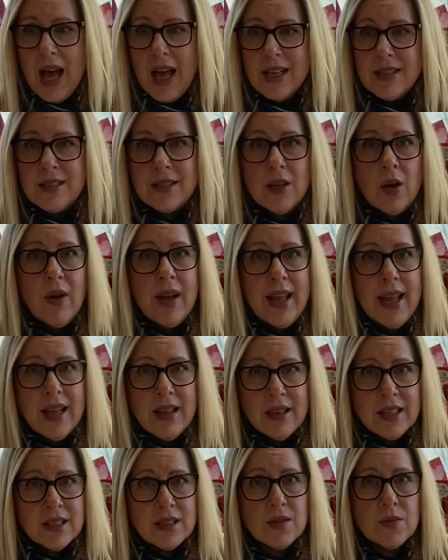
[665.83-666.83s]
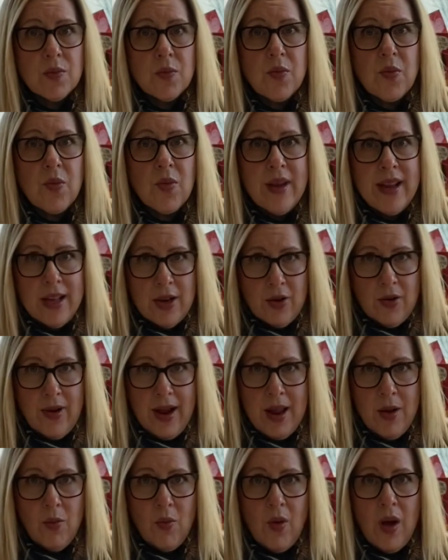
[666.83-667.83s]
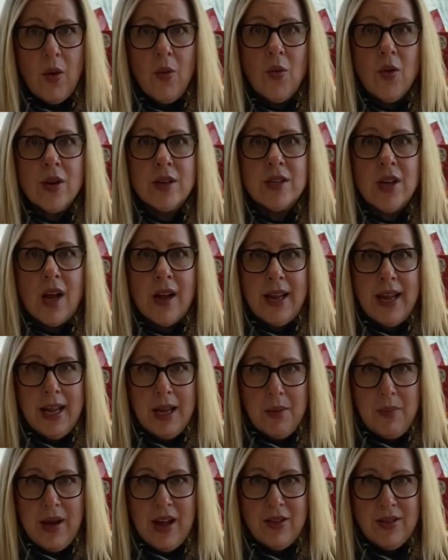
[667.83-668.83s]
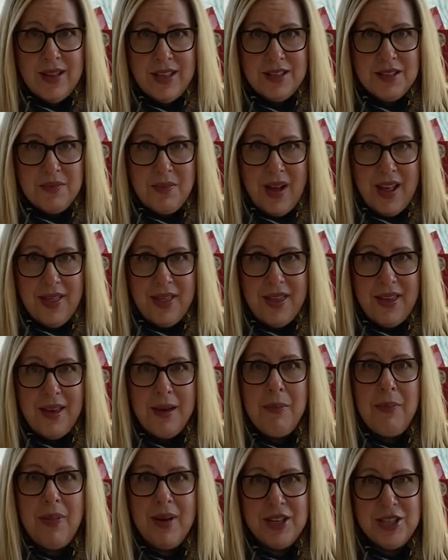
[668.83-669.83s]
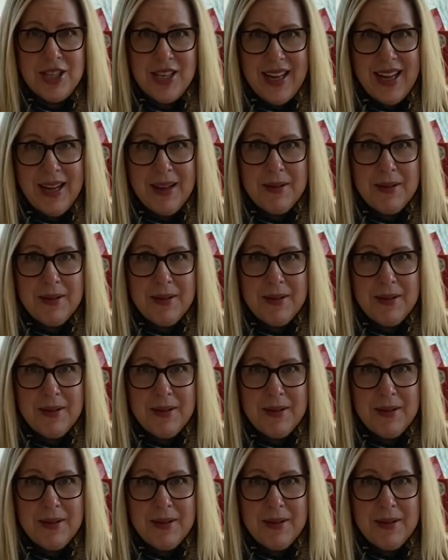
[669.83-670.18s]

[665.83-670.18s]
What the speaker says: So again, let's reiterate what we're talking about this month: budgeting.